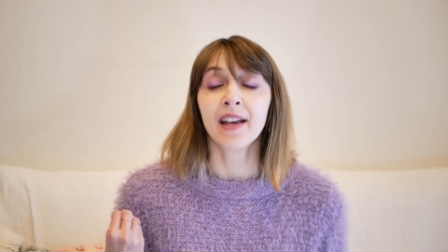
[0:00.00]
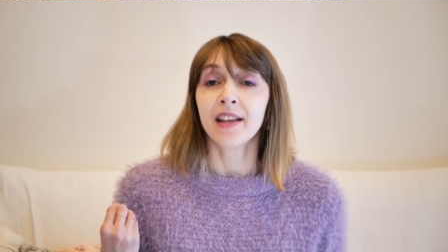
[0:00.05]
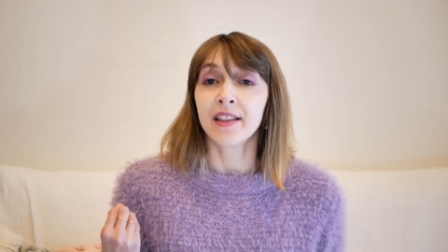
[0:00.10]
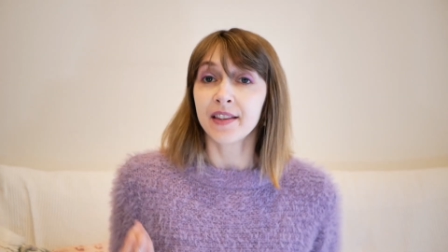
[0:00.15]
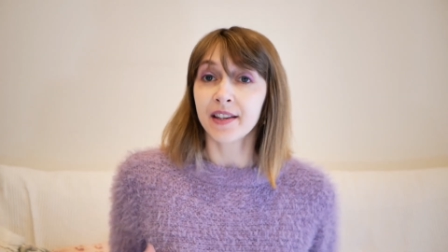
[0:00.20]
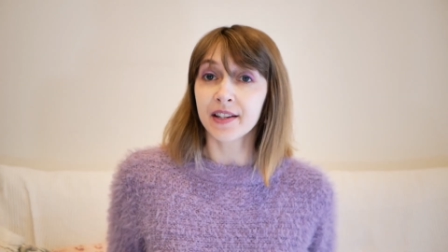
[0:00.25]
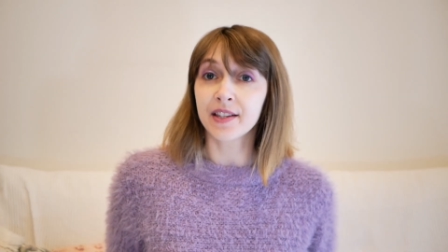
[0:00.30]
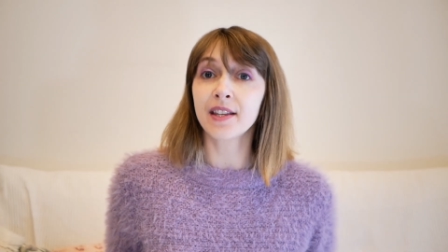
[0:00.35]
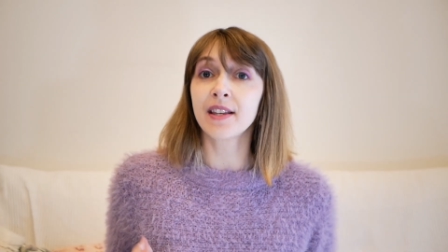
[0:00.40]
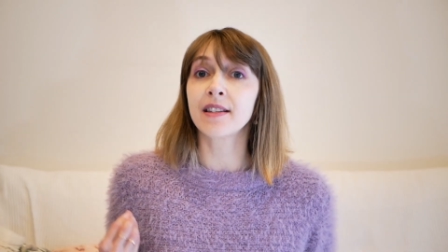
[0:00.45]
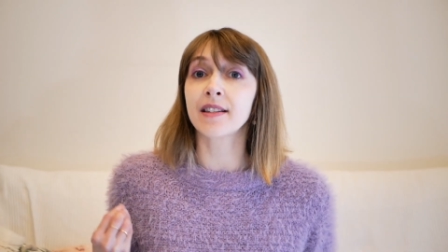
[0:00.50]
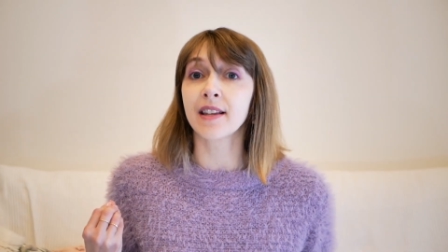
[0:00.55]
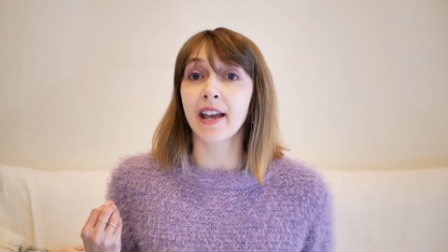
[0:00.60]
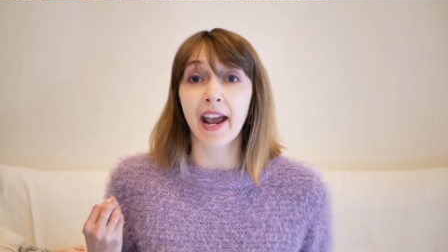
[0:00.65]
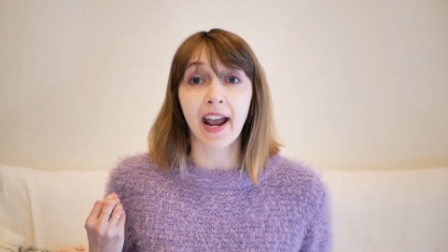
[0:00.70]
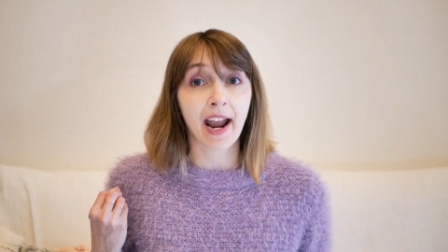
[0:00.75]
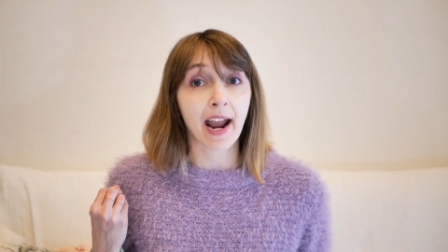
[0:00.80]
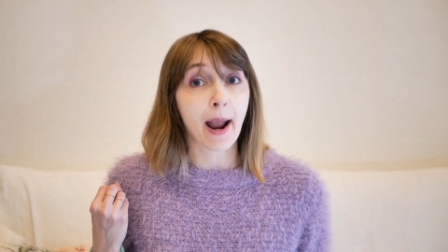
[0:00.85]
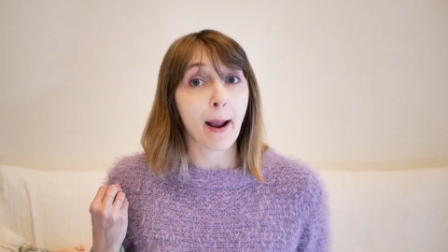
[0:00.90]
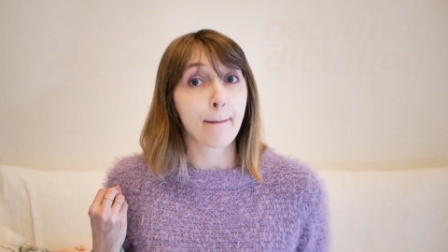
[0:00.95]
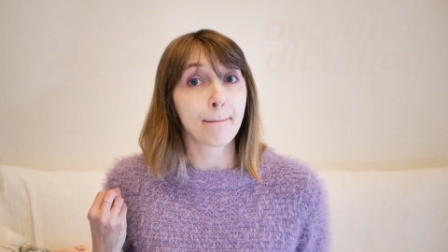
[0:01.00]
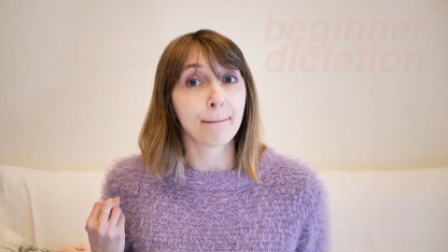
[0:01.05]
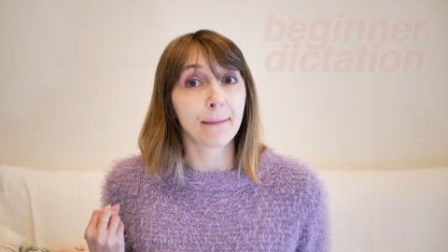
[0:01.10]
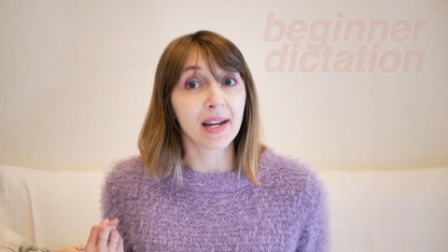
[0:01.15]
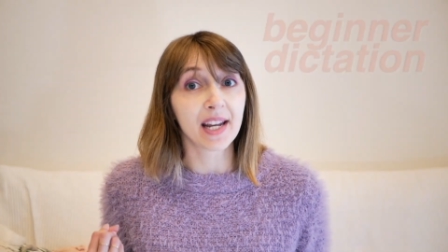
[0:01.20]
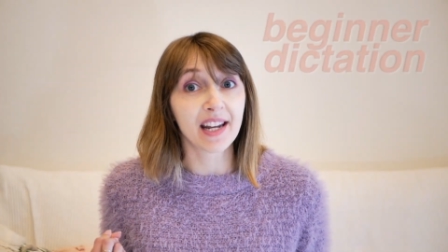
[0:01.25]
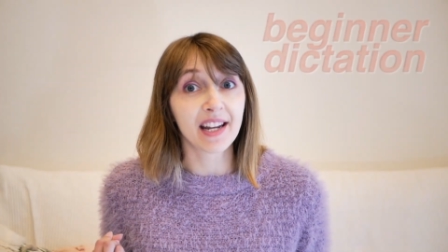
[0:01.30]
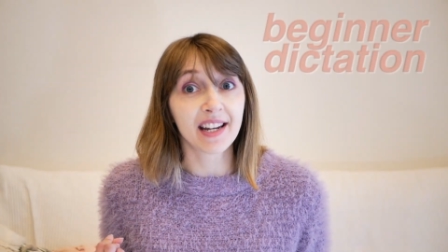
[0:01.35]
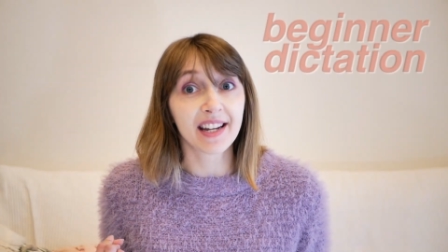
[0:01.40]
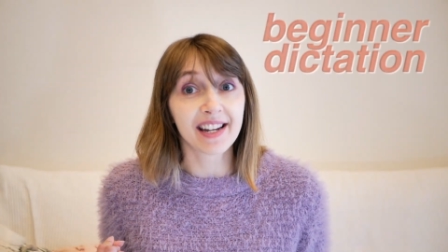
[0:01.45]
This is a
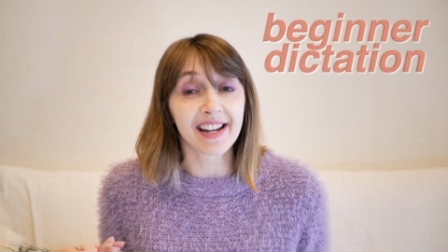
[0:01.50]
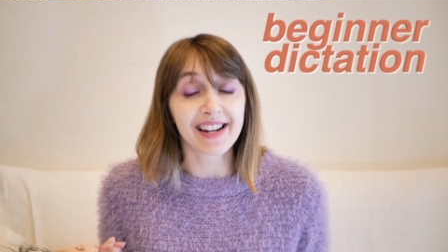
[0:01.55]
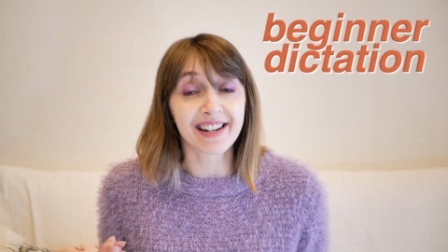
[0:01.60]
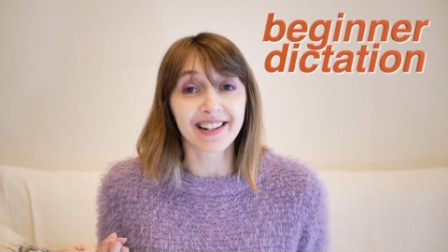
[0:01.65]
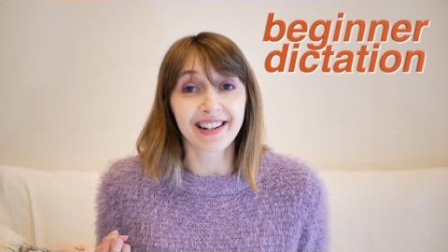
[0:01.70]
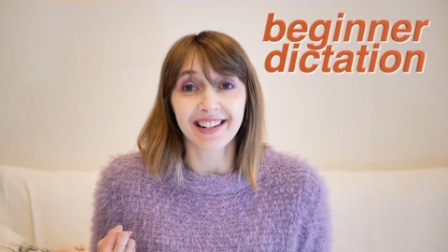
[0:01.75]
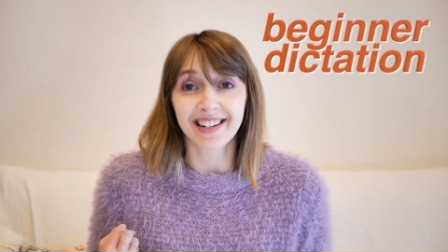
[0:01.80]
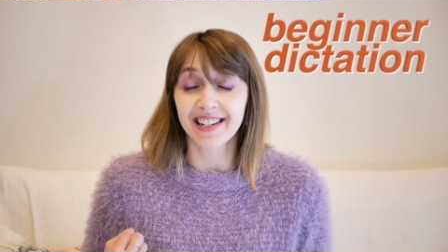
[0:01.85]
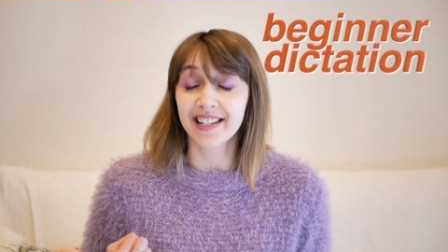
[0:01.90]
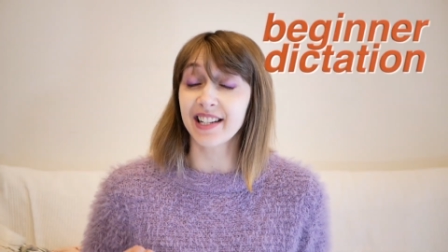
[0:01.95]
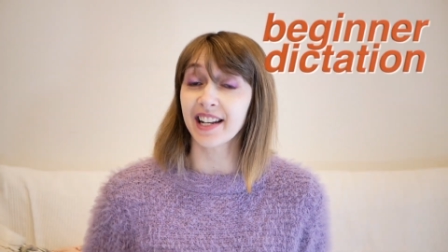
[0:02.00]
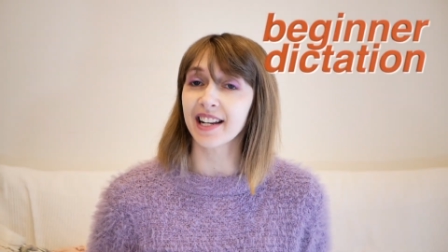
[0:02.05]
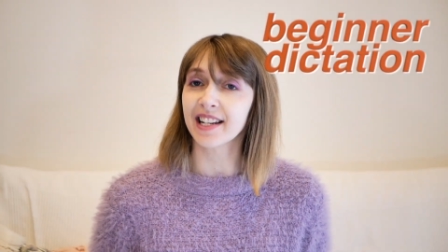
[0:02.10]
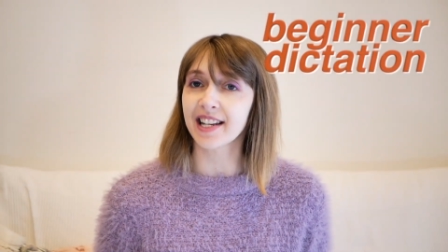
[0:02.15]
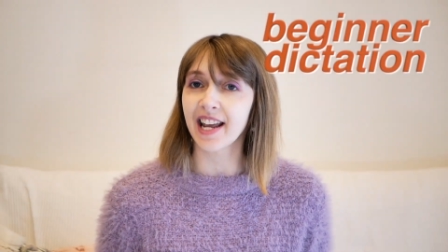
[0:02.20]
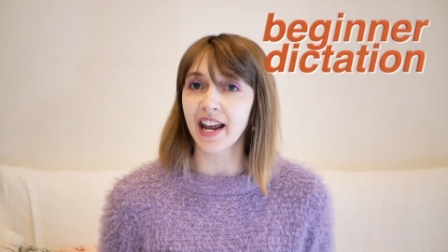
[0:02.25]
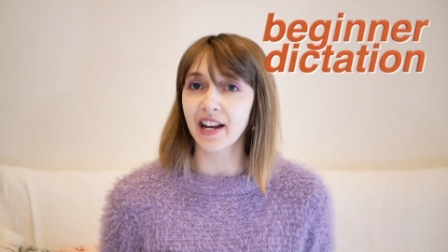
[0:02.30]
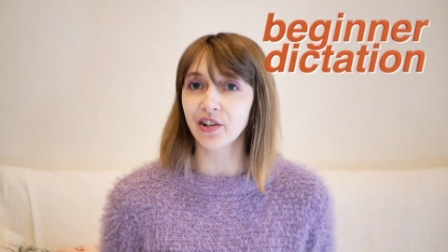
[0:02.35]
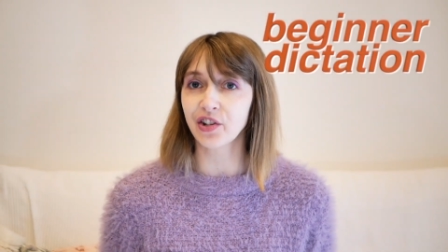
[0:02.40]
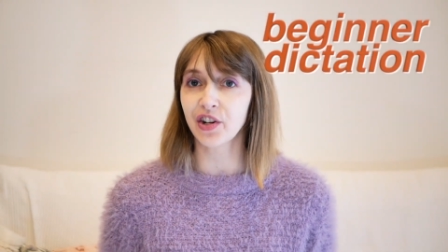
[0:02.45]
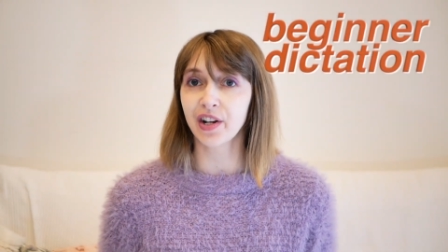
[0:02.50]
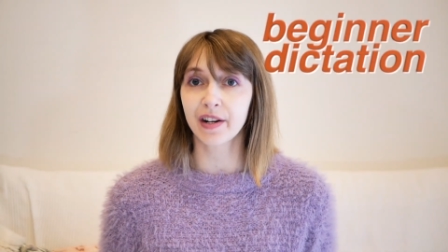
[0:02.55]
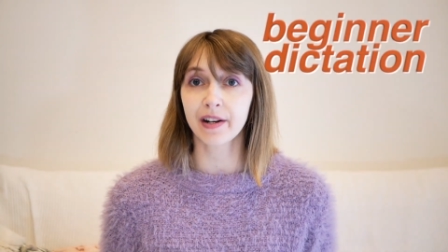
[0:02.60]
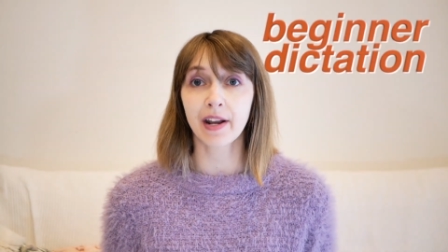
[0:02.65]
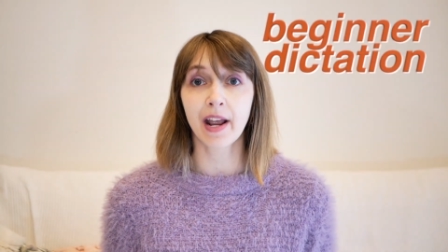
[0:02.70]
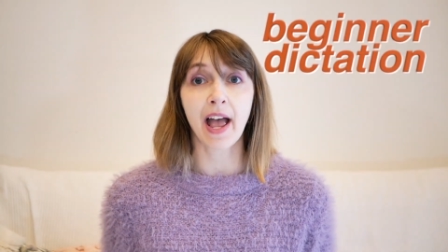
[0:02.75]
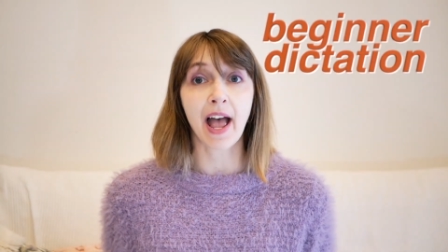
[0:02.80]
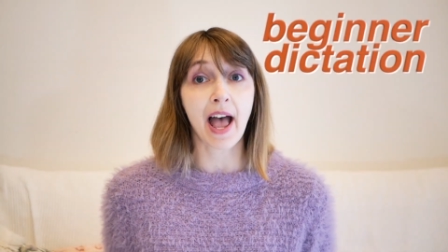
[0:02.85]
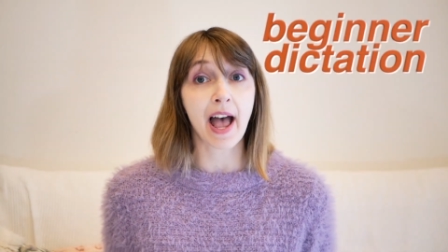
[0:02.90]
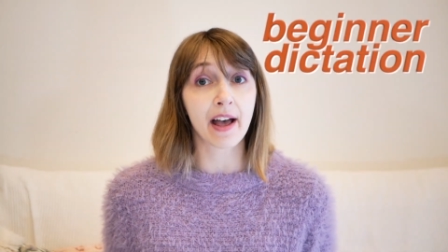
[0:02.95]
beginner dictation,
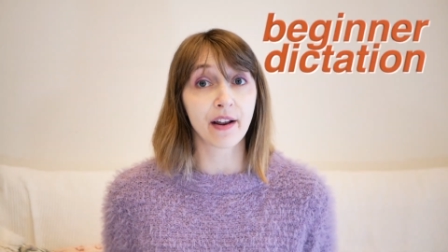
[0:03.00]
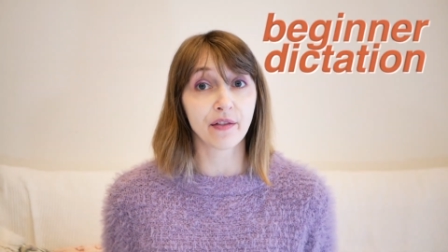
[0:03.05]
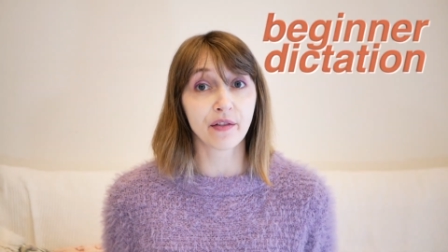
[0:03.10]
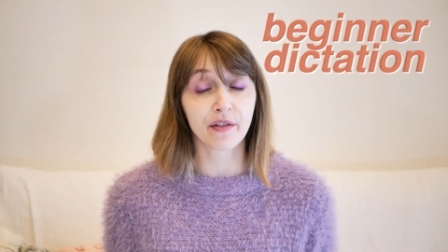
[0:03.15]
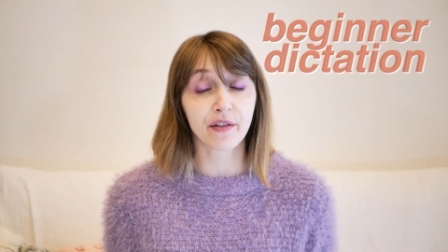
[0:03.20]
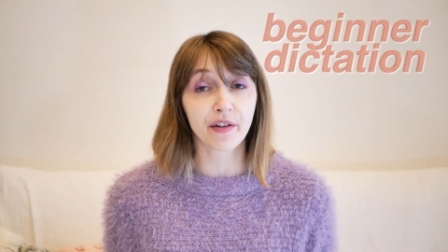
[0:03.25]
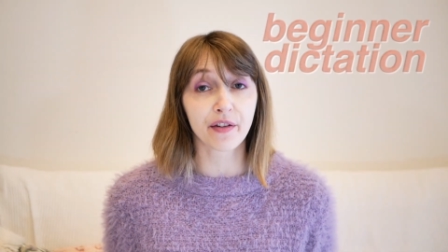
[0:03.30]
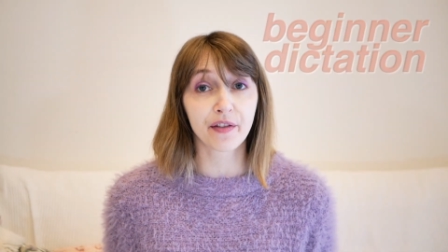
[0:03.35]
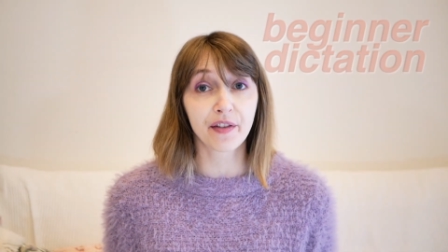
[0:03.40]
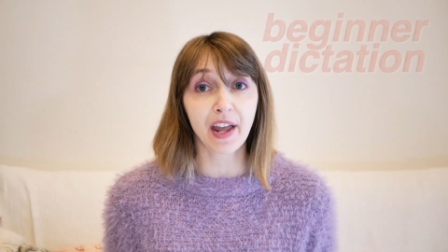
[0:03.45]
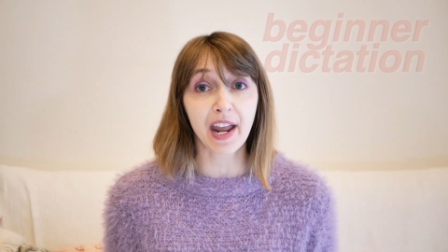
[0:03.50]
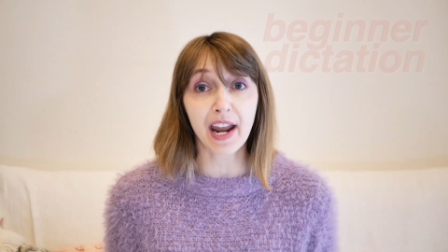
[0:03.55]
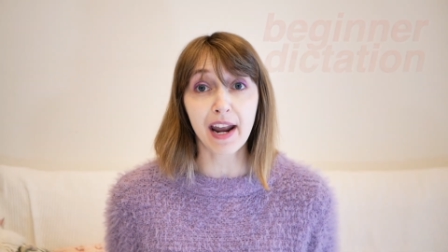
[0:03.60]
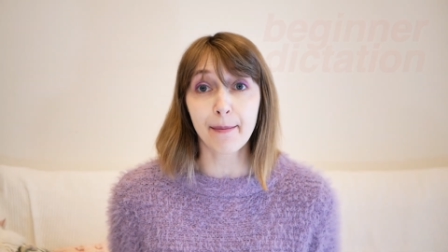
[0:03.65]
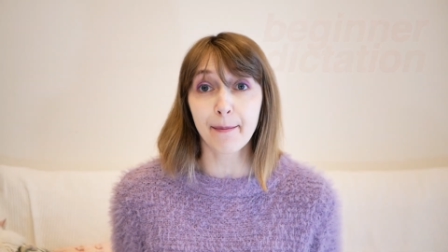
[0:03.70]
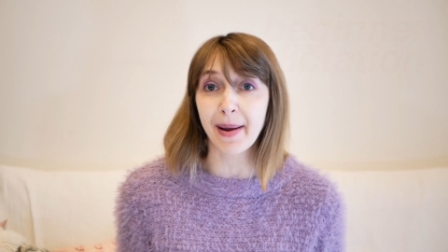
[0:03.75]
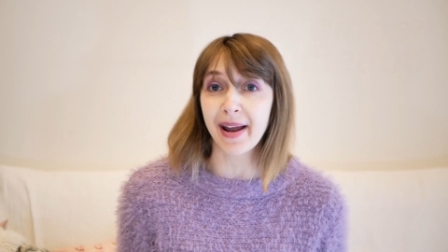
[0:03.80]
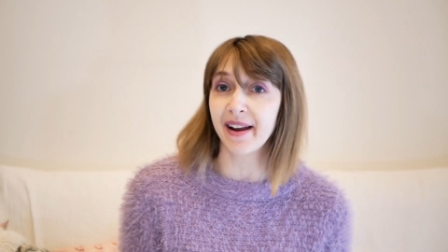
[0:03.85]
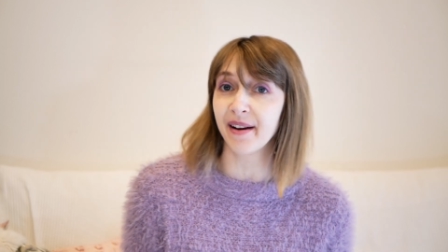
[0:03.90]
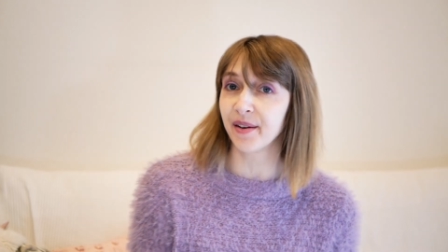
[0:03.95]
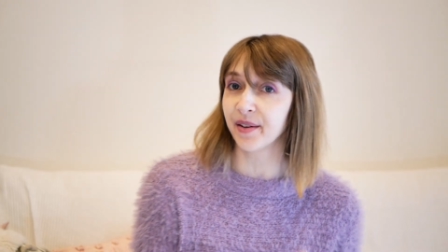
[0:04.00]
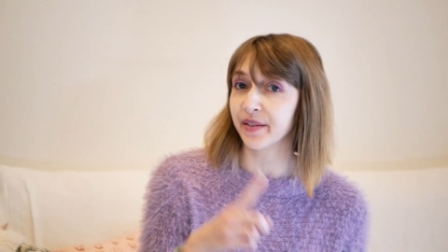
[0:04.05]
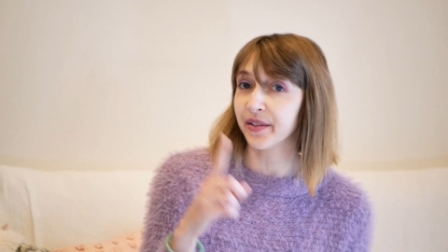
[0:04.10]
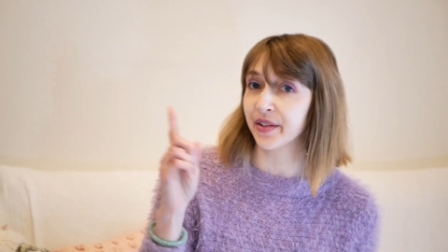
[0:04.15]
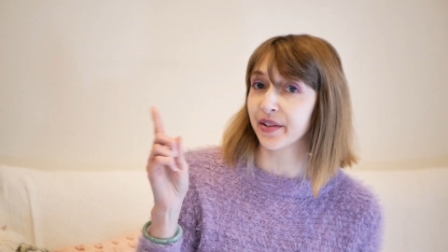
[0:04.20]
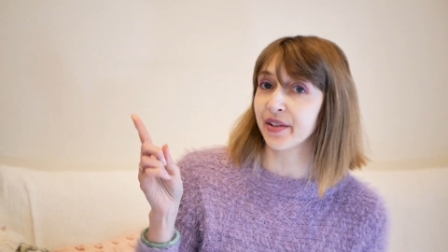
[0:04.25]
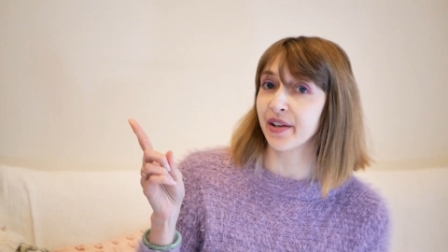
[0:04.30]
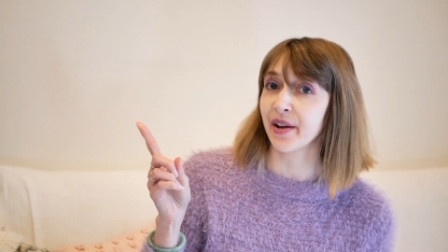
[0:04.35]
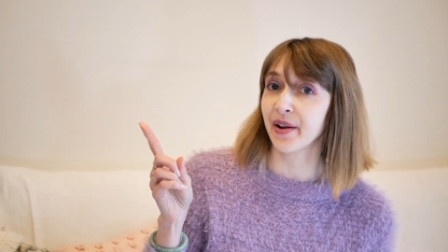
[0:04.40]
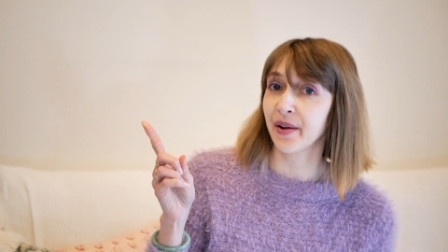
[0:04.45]
and the theme
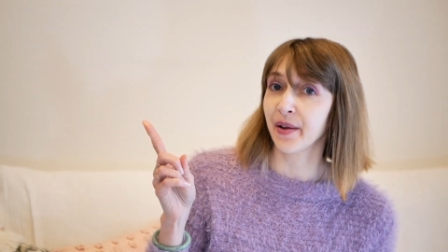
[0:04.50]
is